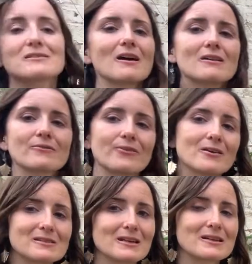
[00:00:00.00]
the
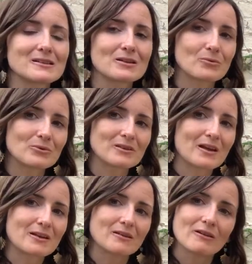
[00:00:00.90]
first thing I did was
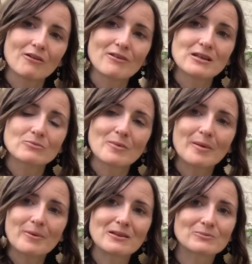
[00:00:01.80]
I arranged where
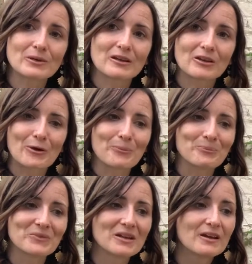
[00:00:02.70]
my plants were going to go.
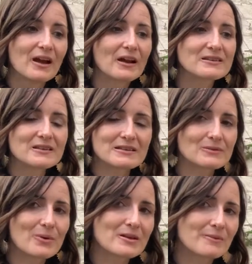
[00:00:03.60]
And I did
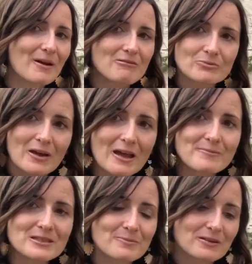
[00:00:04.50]
this when the barrels were
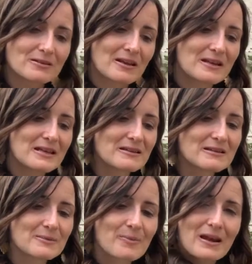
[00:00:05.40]
empty because I
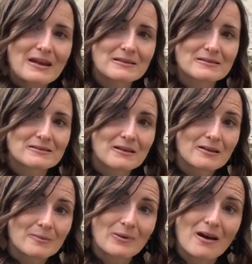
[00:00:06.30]
needed to place
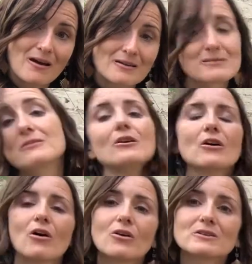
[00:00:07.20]
the plants
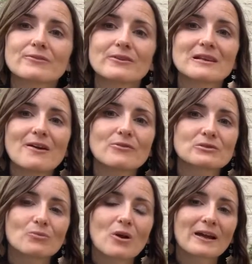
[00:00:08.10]
on different
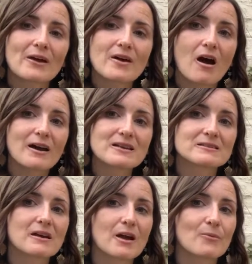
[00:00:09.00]
levels and work out the heights
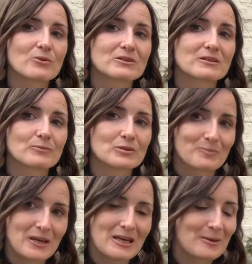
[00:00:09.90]
that I wanted them to
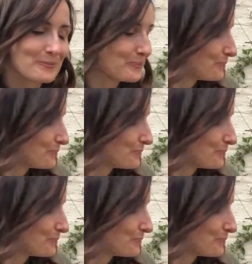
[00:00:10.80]
be.